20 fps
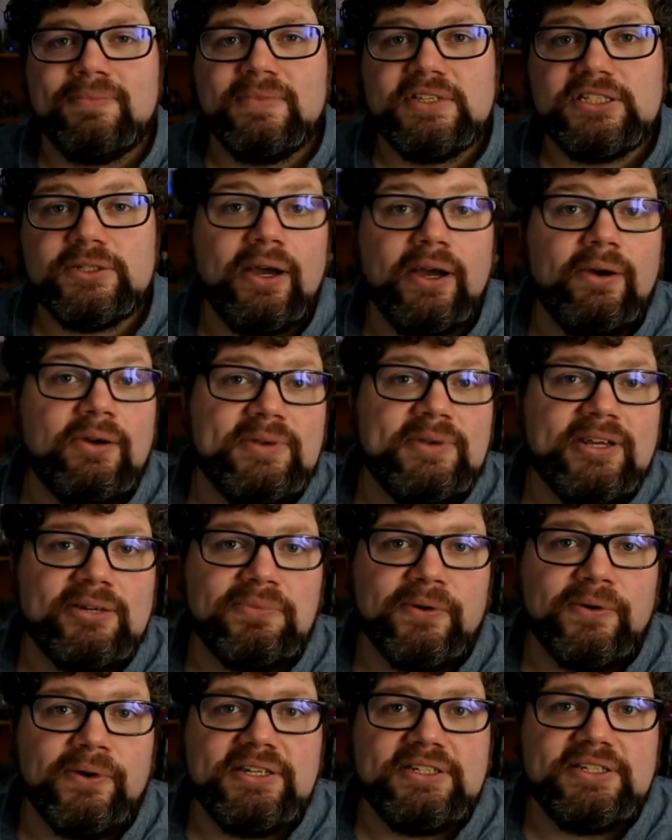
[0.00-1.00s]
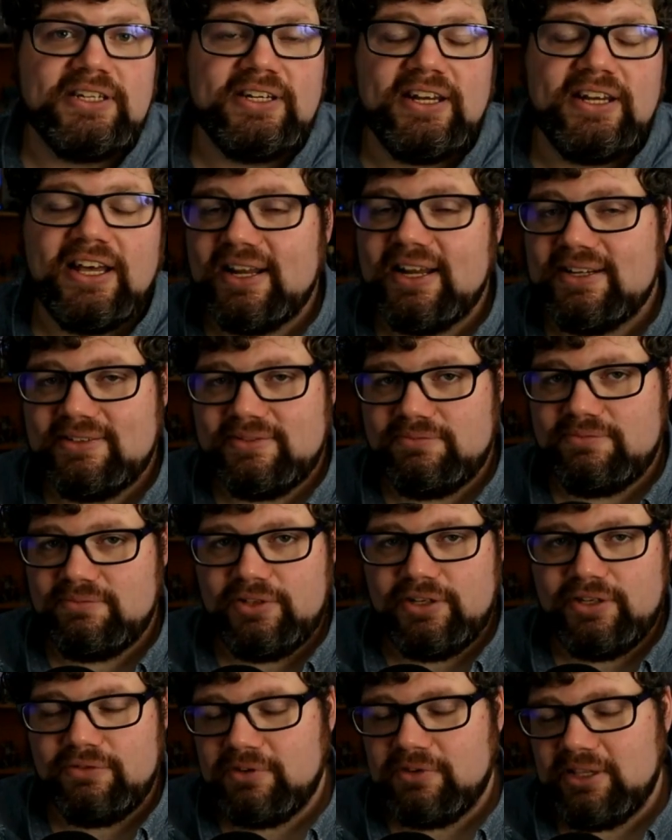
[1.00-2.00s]
So I always make a point to not,
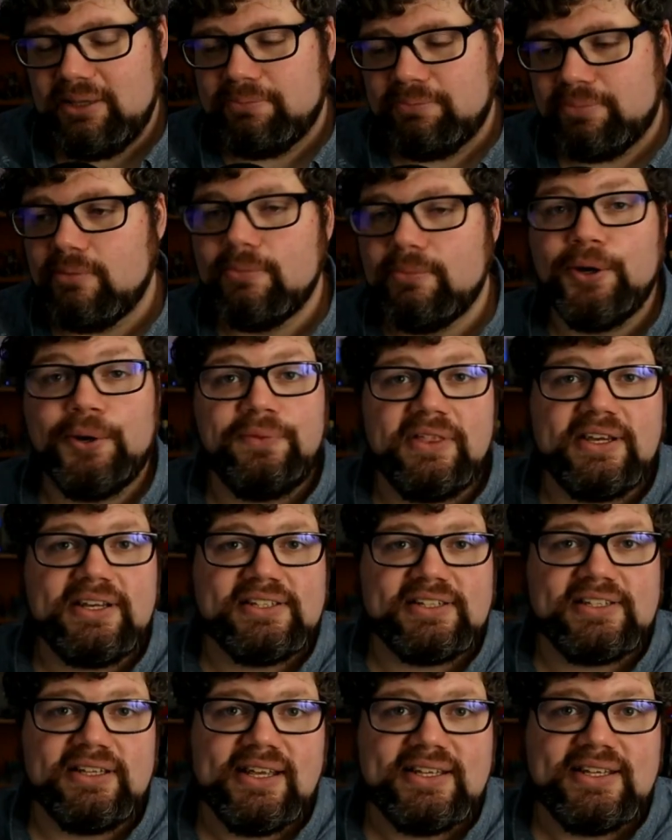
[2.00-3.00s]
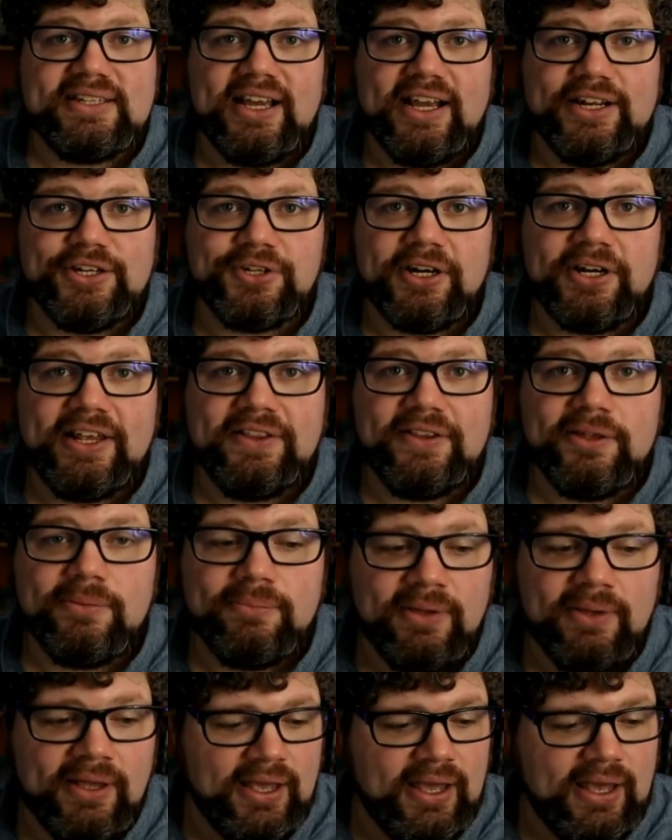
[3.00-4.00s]
you know, really promote things unless I tried
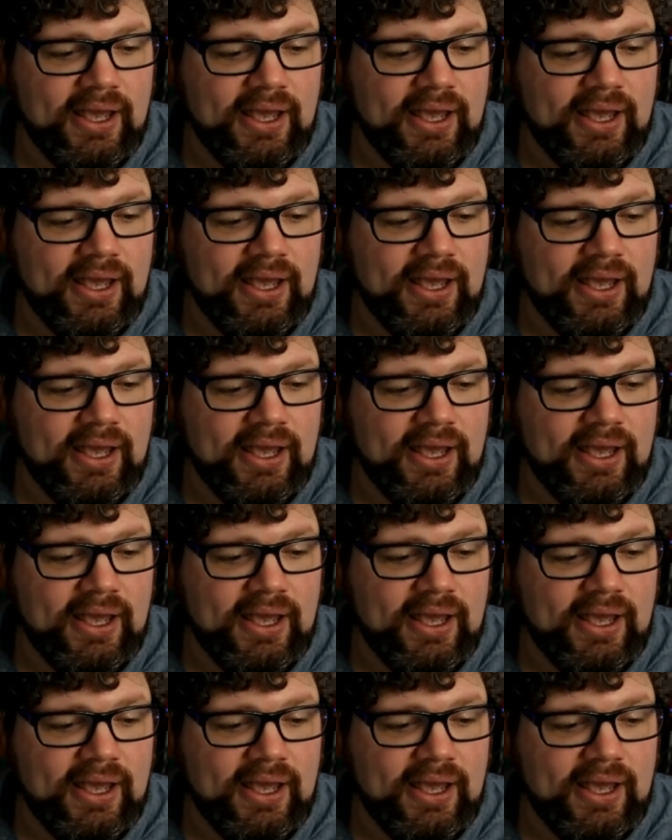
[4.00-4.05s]
them.